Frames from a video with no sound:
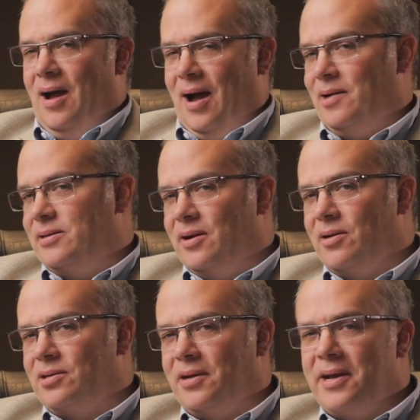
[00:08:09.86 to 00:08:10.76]
I
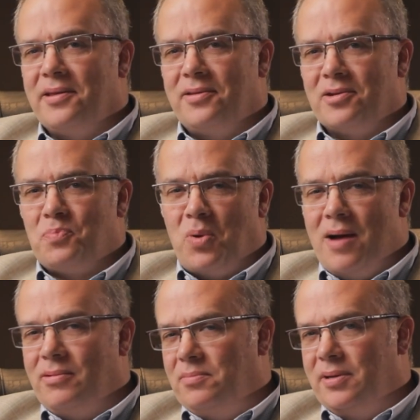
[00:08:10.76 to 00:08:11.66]
dare say that there's
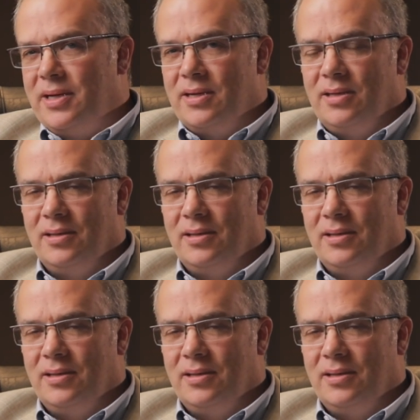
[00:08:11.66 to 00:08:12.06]
probably